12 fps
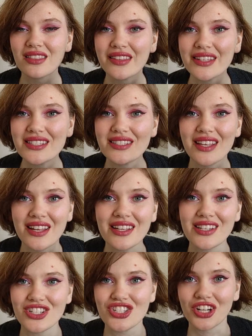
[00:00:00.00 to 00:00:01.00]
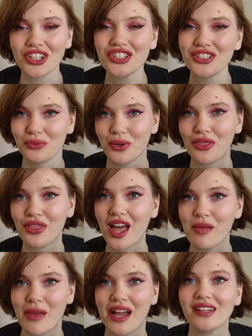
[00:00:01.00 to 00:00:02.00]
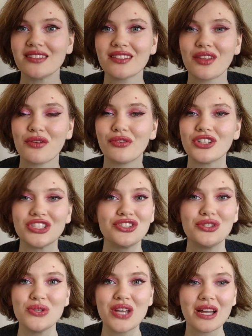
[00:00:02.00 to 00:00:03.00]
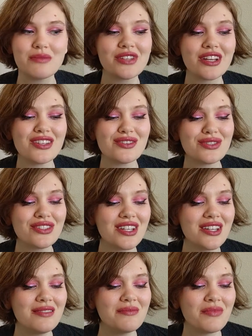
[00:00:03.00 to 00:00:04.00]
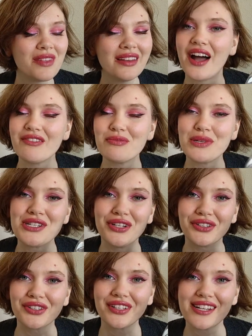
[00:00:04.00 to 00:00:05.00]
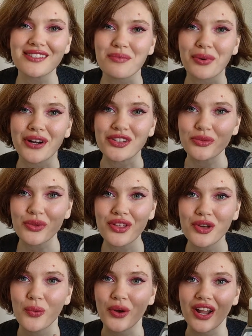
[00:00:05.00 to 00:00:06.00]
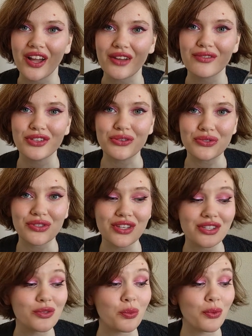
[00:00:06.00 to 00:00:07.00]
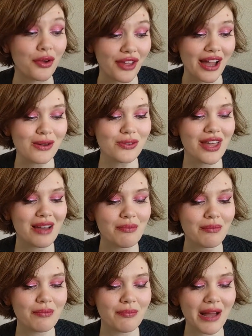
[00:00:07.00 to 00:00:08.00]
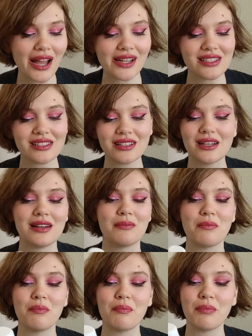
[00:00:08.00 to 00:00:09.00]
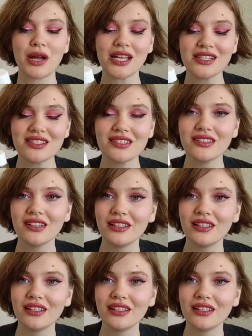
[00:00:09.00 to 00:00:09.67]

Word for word: this in conjunction with that mask the first two times I used it. I haven't been nearly as impressed with it when I've used this without that mask, but